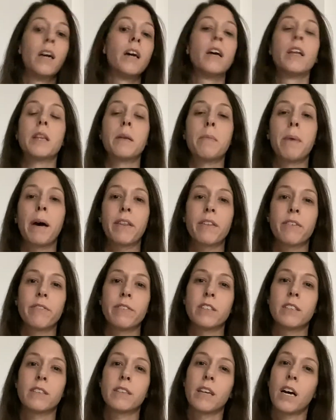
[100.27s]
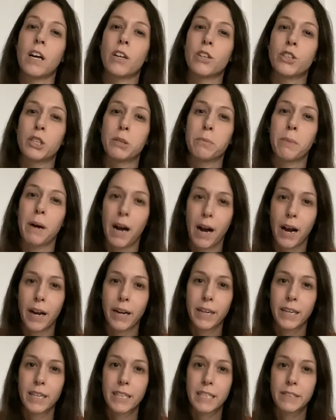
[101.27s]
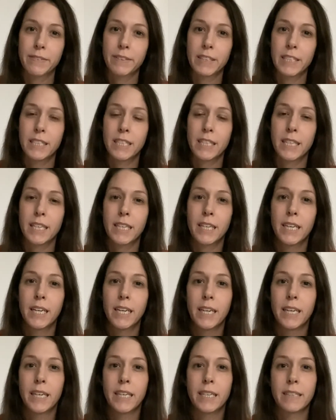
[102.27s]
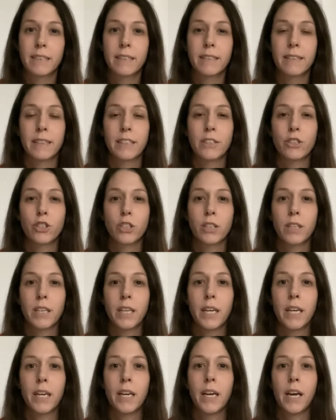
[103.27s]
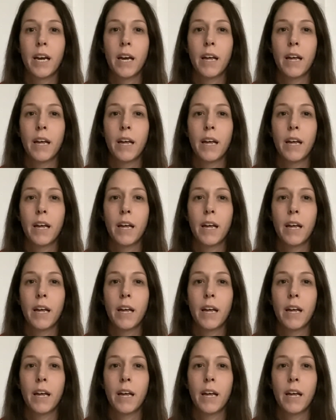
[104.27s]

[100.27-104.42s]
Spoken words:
The pathophysiology behind SVT is essentially